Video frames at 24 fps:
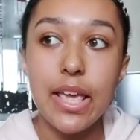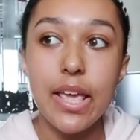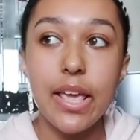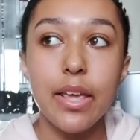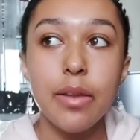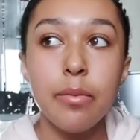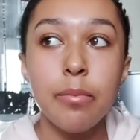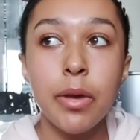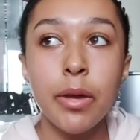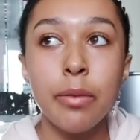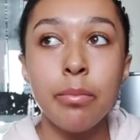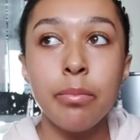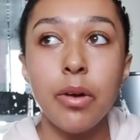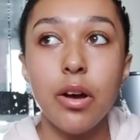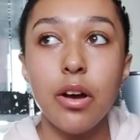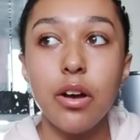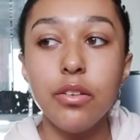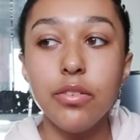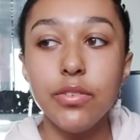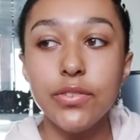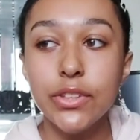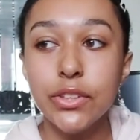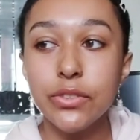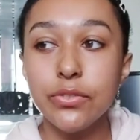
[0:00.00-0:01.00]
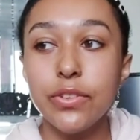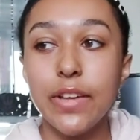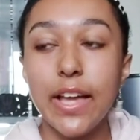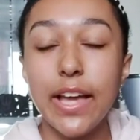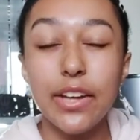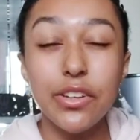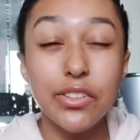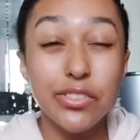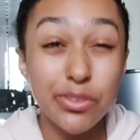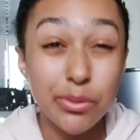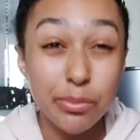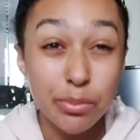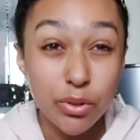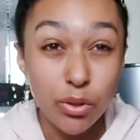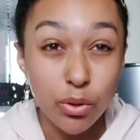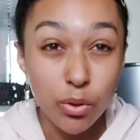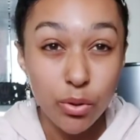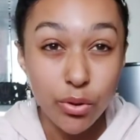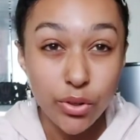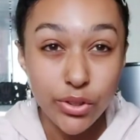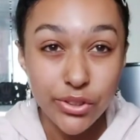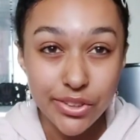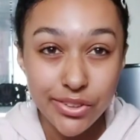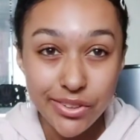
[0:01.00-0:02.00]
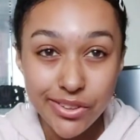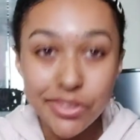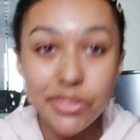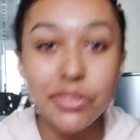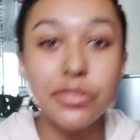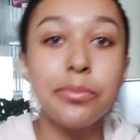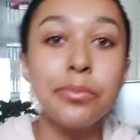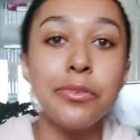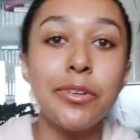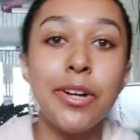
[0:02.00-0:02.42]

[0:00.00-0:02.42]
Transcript: in my bath just for extra precaution because I'm